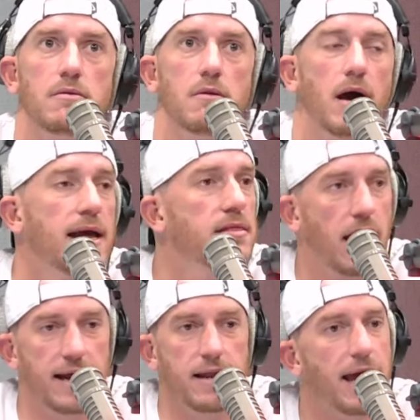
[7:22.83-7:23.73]
I,
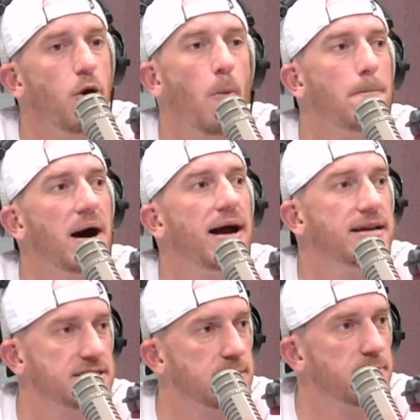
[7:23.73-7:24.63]
I I don't
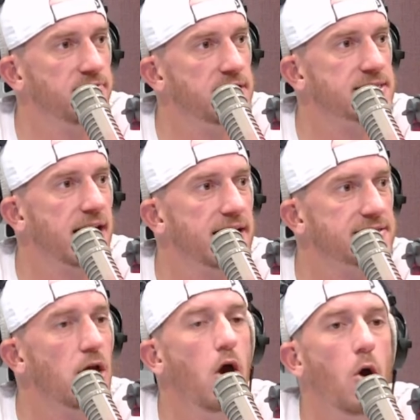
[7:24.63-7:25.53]
mind some of these
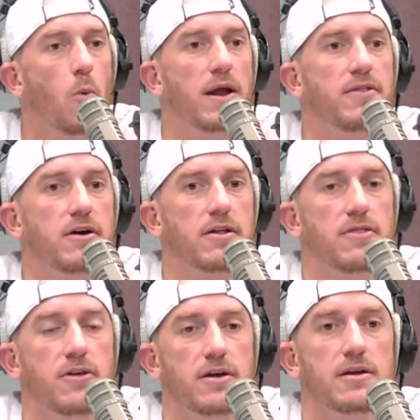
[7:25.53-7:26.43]
guys when the
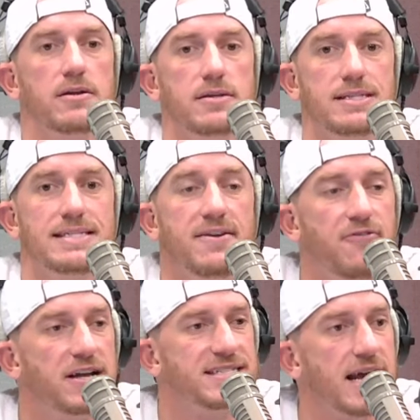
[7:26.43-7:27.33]
the
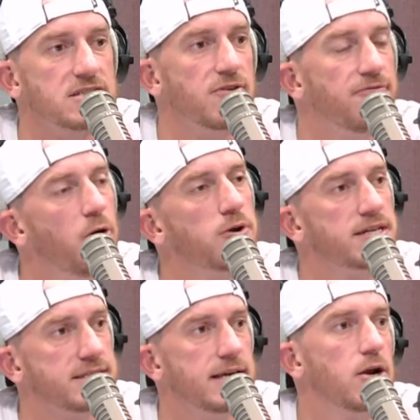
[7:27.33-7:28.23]
defense has to
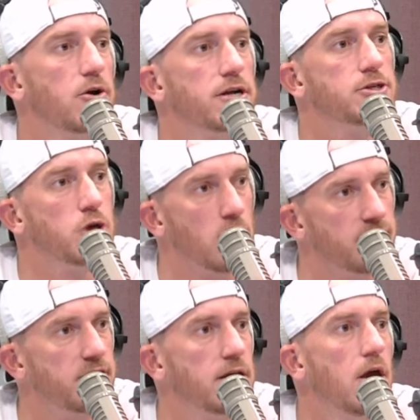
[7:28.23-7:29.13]
focus in on a
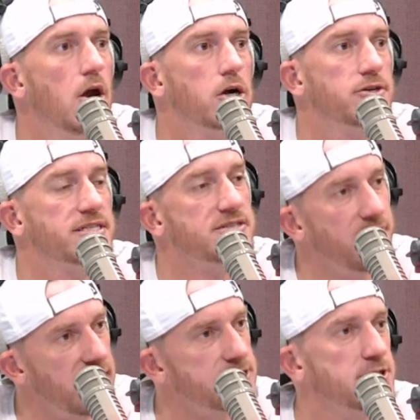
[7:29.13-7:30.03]
Jarvis or a
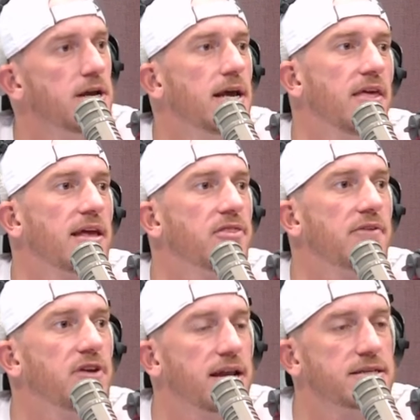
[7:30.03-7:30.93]
Svech. They,
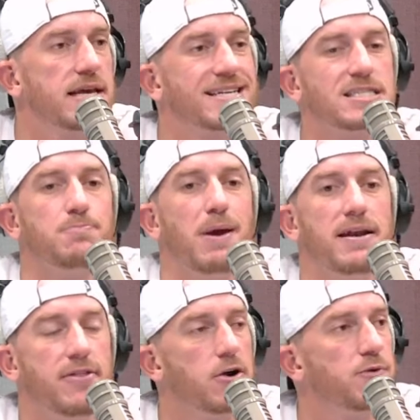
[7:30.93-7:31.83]
they've got to
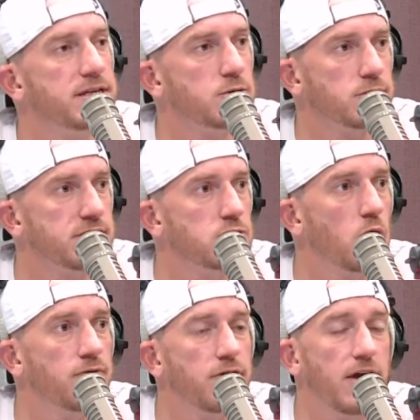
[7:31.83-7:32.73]
expend their resources
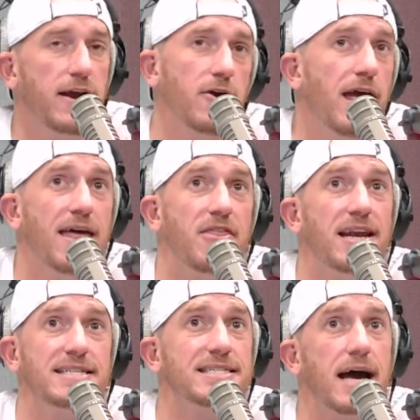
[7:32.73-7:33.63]
over there. Then
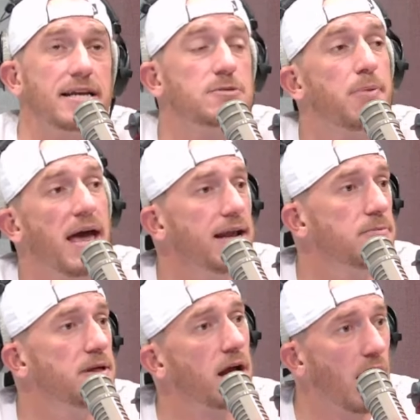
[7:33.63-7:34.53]
it's not as bad to
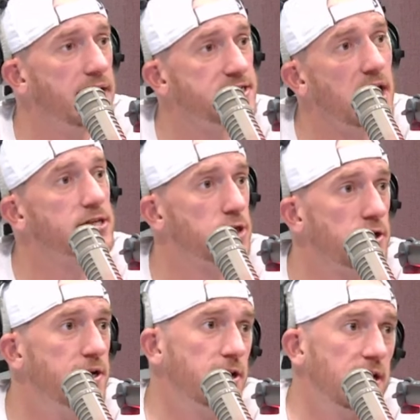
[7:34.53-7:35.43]
be like, all right, Jack
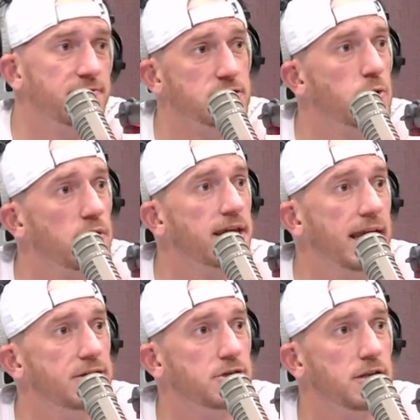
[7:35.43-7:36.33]
Drury, you're going to have to score
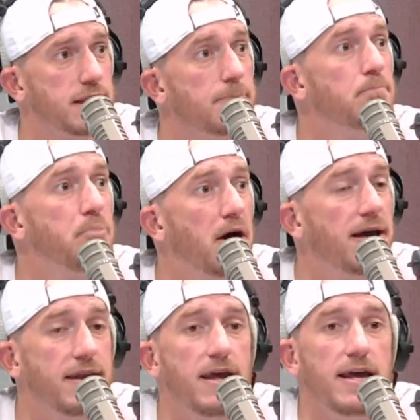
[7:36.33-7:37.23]
occasionally,
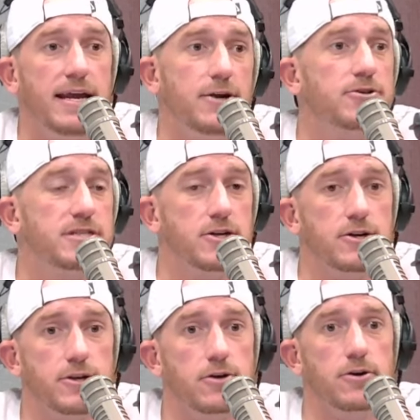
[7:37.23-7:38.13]
but here's your,
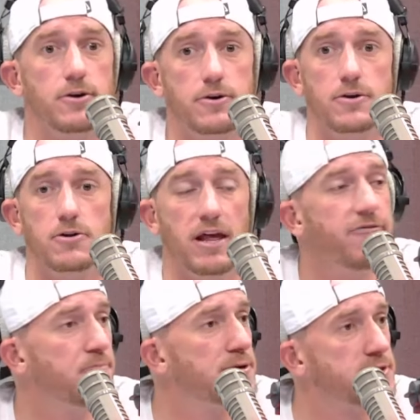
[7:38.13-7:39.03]
your, your
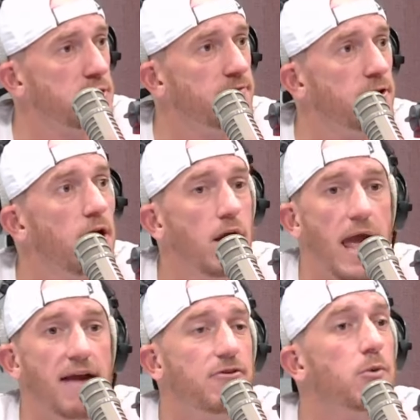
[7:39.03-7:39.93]
life preserver.
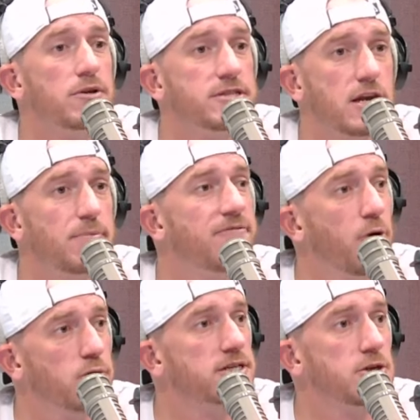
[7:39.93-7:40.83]
Everyone's going to be
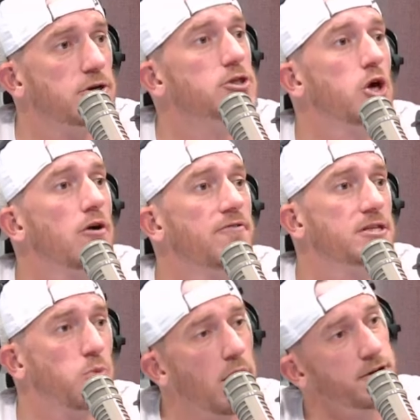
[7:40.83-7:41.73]
focused on
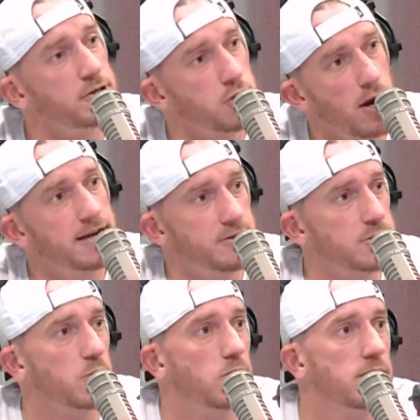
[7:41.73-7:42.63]
Jarvis while you're trying to
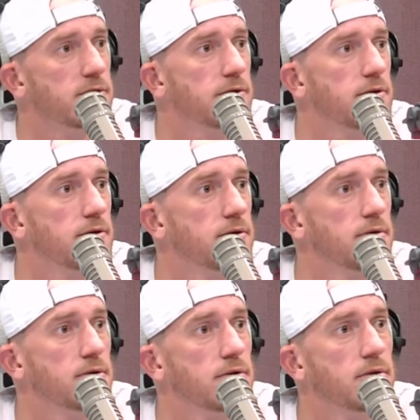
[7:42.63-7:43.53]
score.
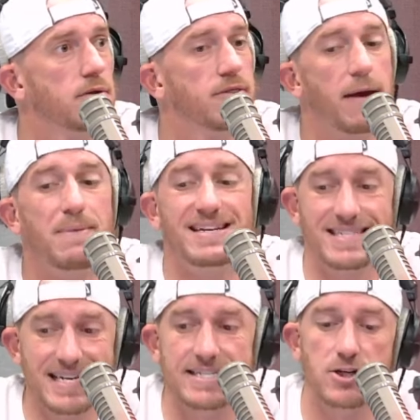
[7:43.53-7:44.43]
That makes
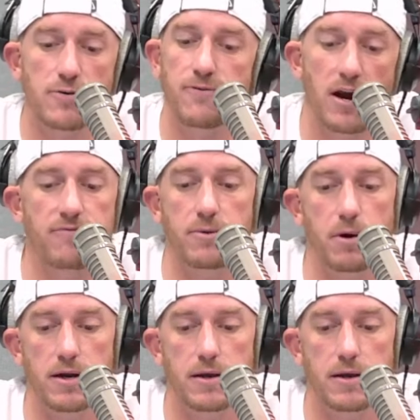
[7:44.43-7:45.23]
it easier for everybody.